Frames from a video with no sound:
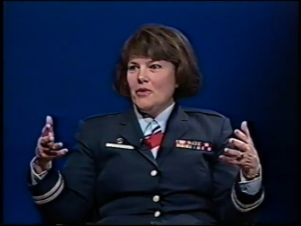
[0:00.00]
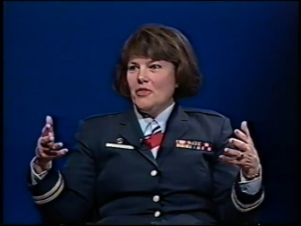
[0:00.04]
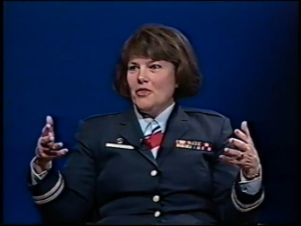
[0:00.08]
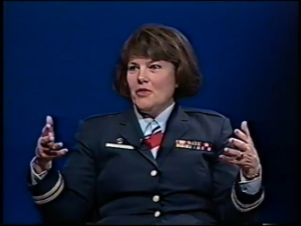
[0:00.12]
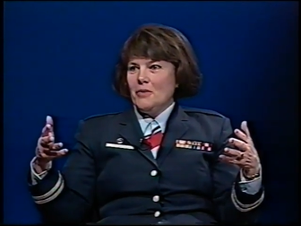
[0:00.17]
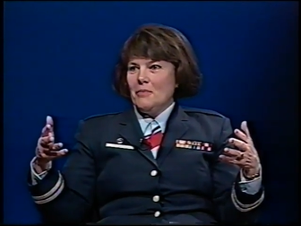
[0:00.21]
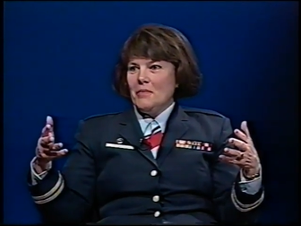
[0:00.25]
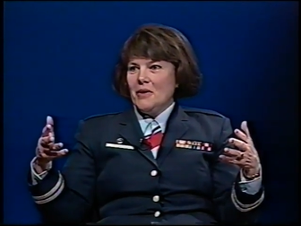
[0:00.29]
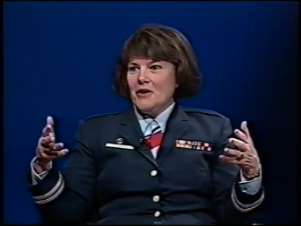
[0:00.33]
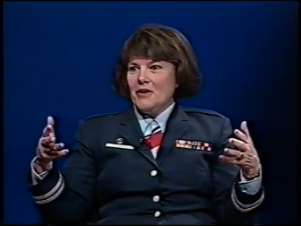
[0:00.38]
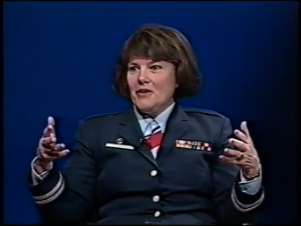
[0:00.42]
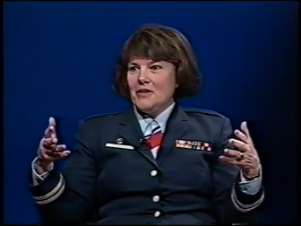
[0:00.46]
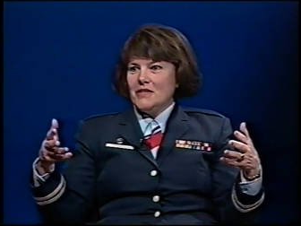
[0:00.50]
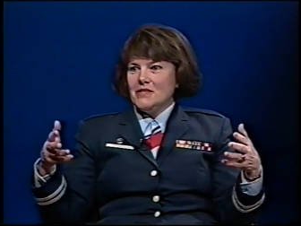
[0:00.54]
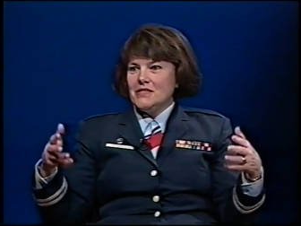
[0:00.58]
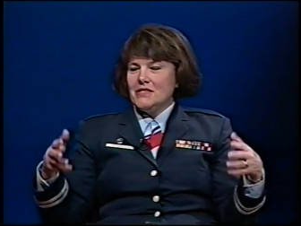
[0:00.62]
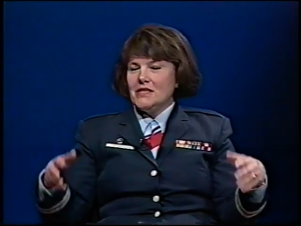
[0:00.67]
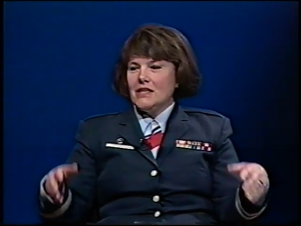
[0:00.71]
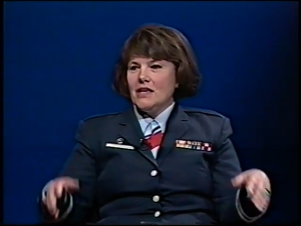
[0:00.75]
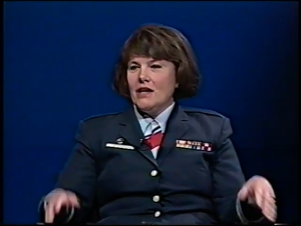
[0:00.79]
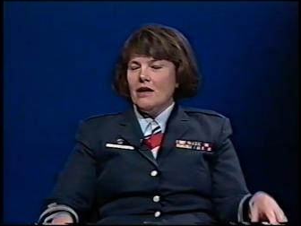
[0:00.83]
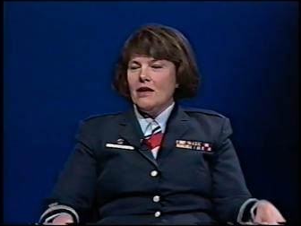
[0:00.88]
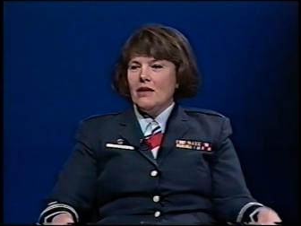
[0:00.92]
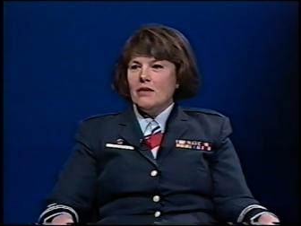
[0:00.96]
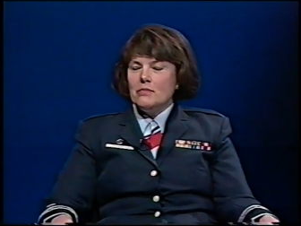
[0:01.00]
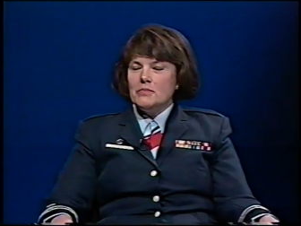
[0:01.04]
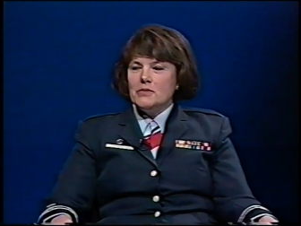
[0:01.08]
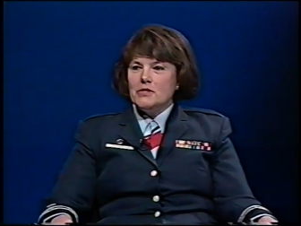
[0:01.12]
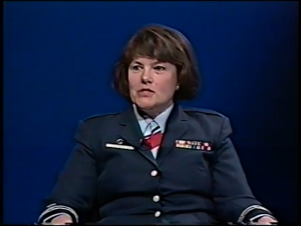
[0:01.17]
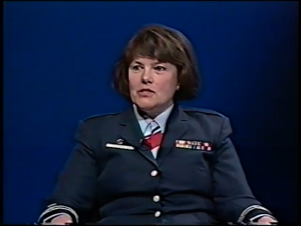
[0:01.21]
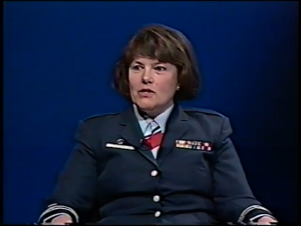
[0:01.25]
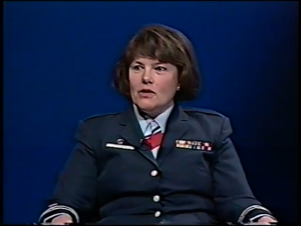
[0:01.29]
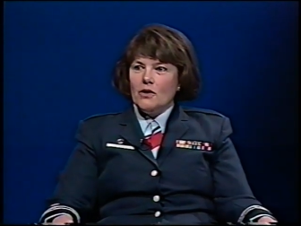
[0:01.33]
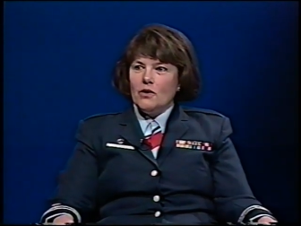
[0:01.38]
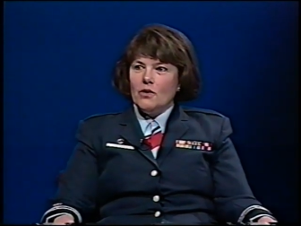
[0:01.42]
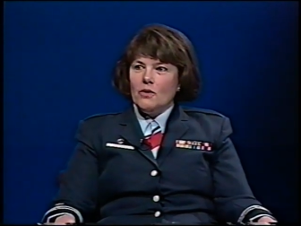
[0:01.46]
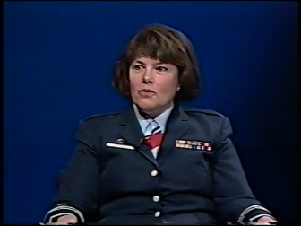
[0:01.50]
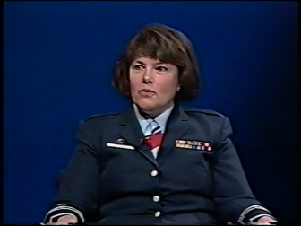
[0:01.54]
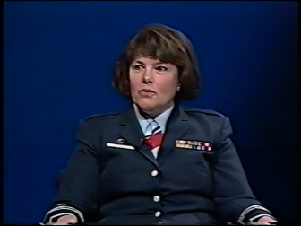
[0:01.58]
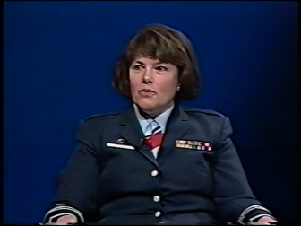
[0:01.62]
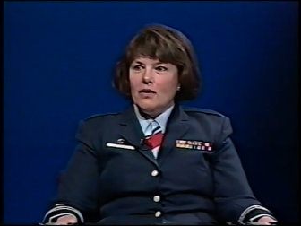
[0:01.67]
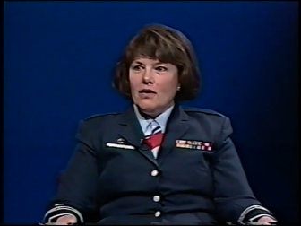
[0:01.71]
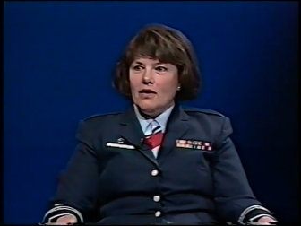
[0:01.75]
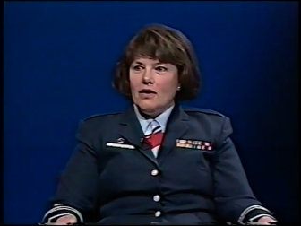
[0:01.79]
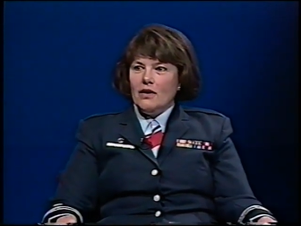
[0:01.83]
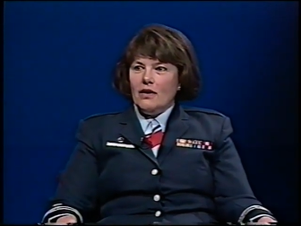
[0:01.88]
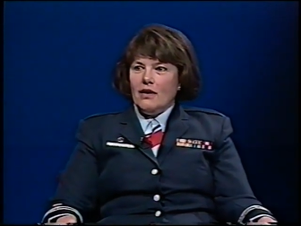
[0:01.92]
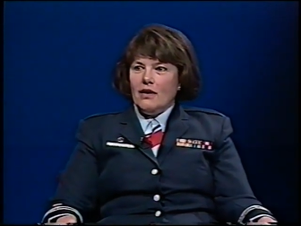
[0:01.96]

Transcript: with the America's Cup. So